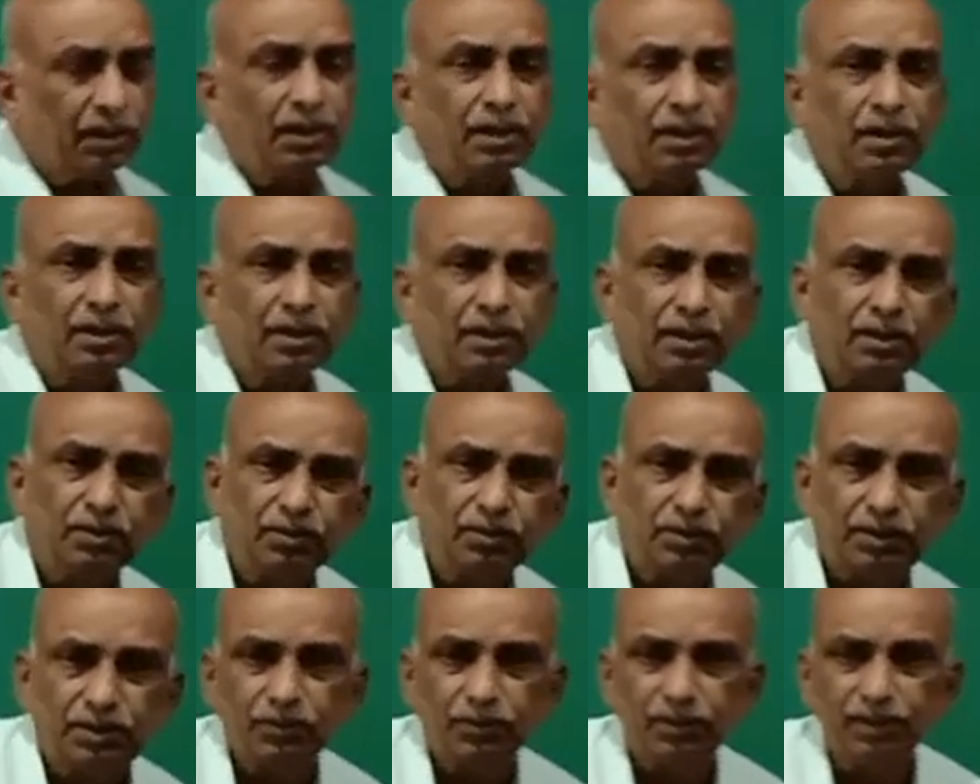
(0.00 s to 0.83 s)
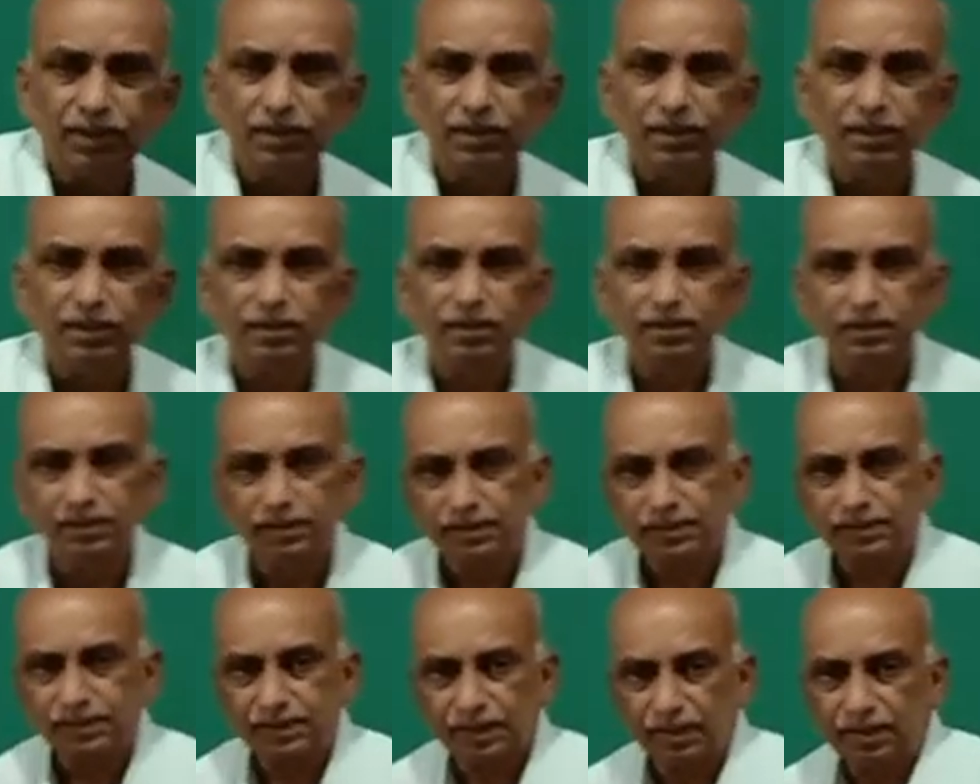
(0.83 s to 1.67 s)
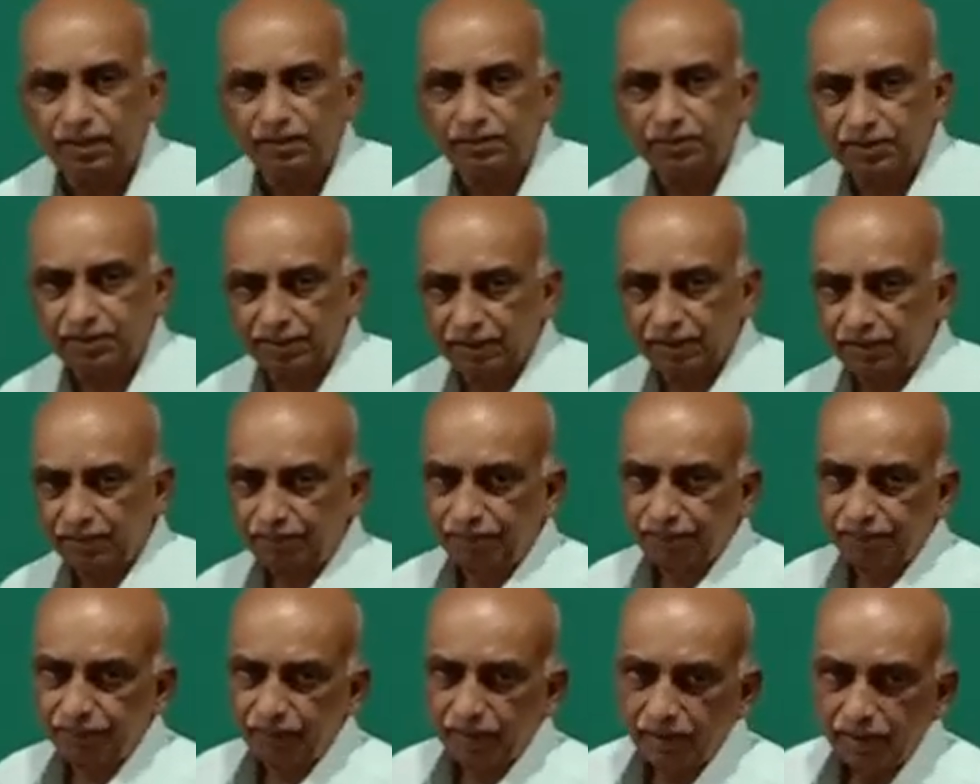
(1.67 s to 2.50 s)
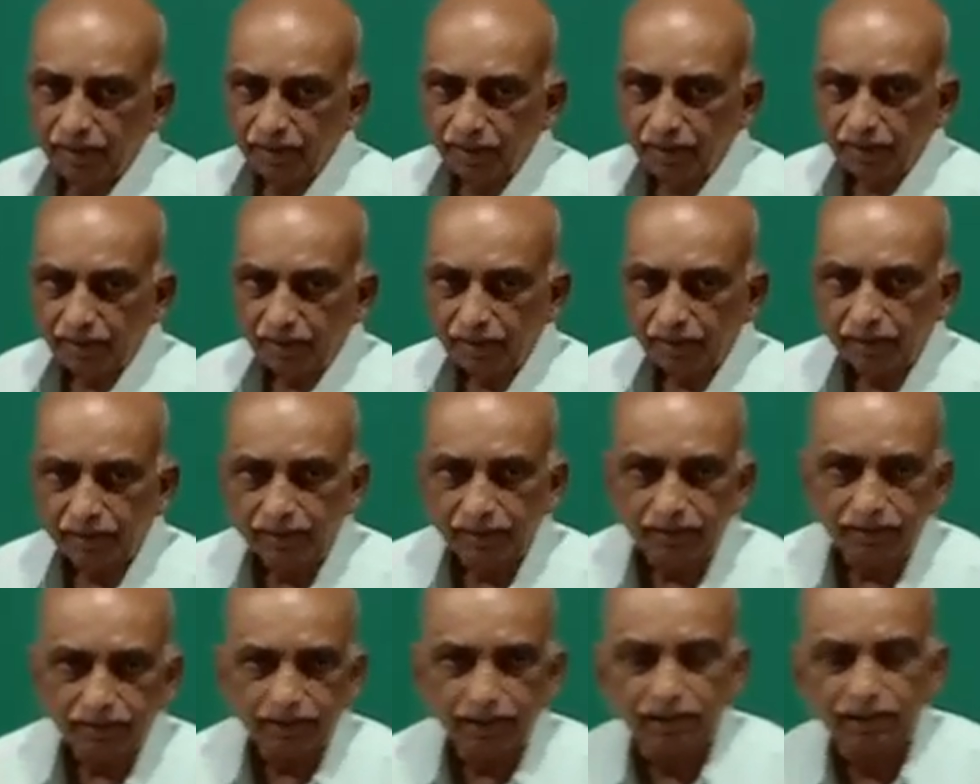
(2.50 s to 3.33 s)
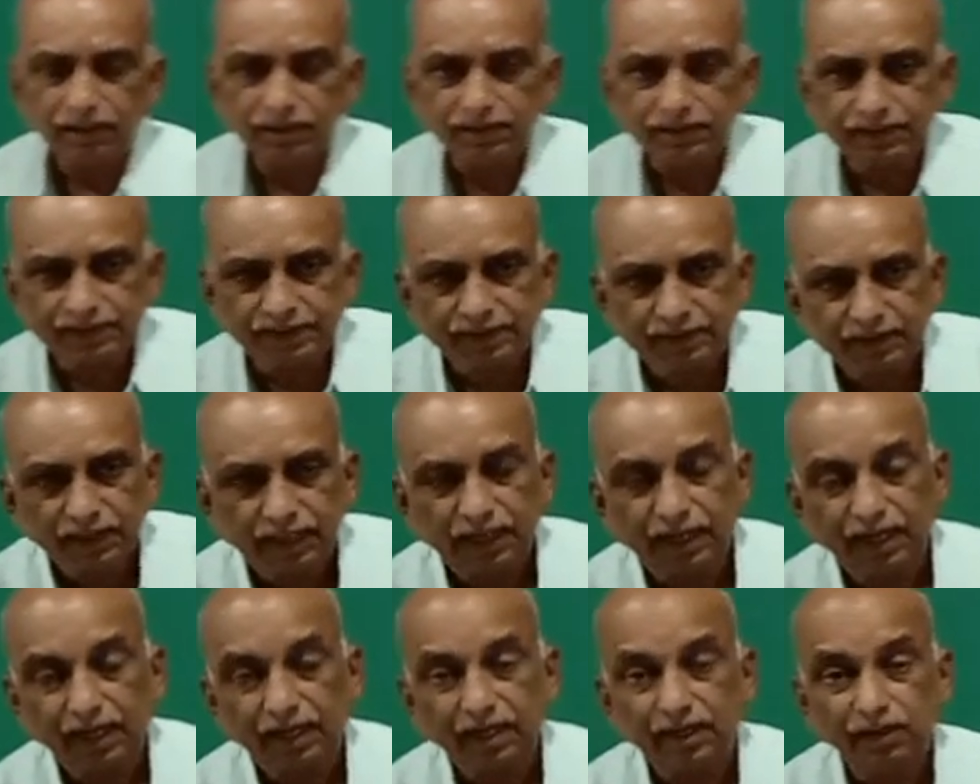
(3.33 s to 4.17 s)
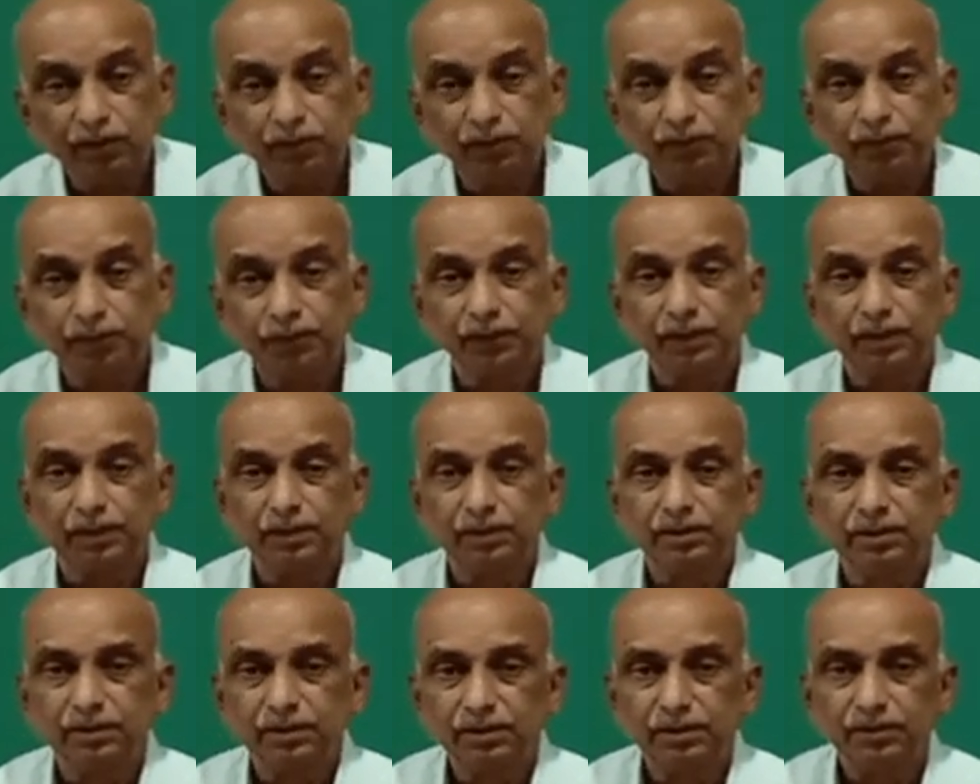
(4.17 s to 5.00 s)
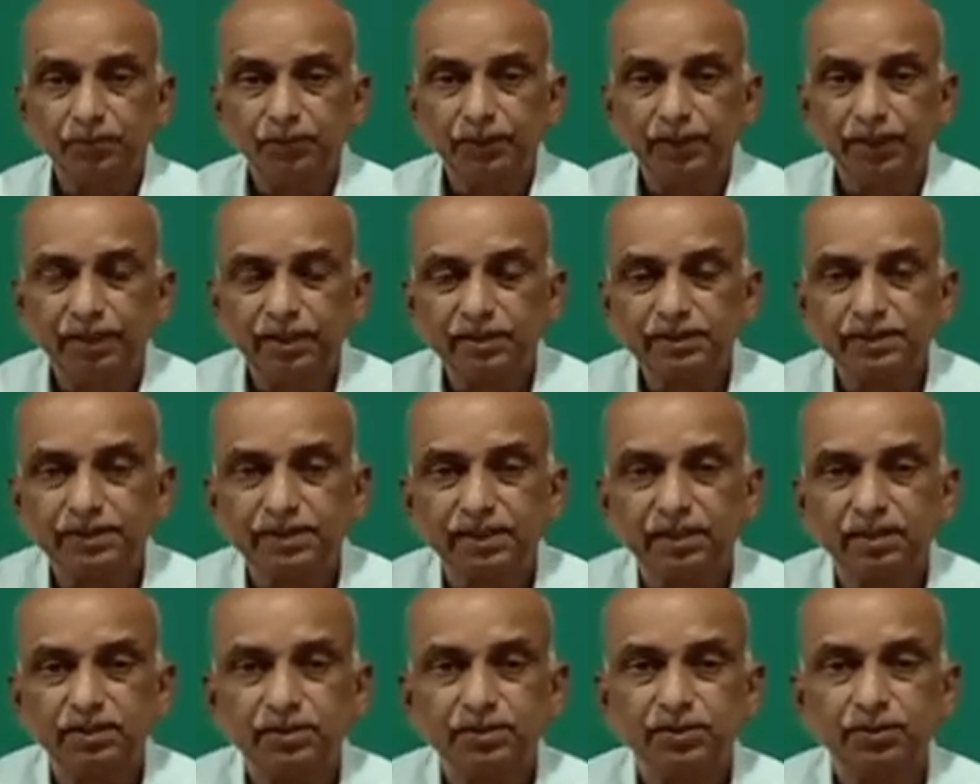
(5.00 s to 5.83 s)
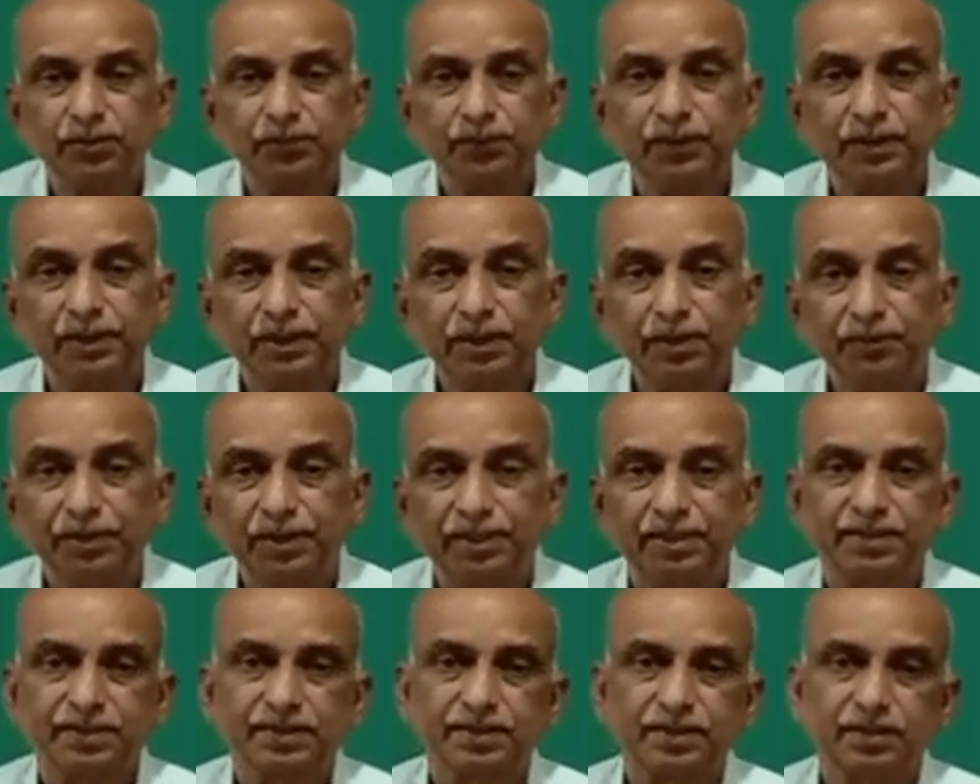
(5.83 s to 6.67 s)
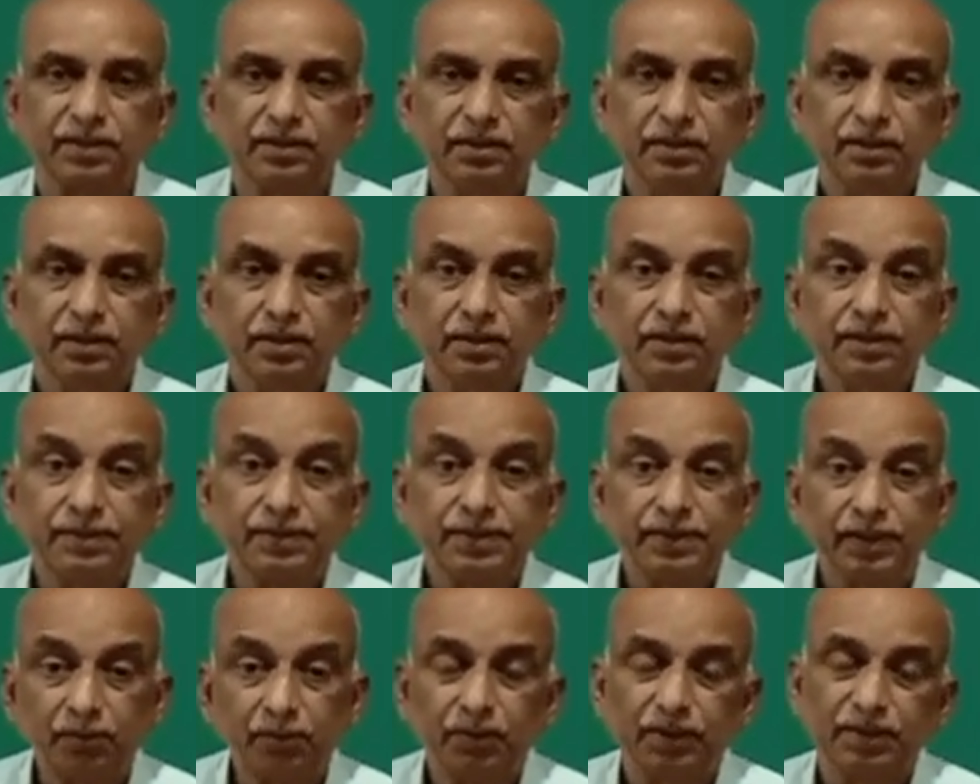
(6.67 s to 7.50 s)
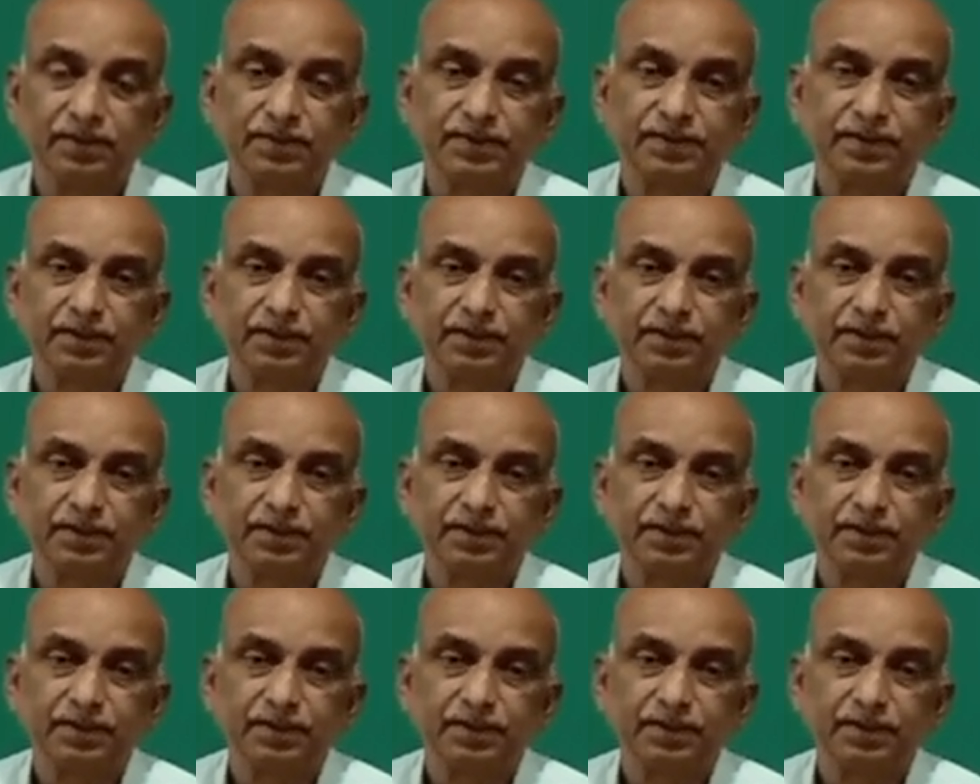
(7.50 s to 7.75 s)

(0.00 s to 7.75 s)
Now during cell division, there is a kind of various kinds of events, sequence.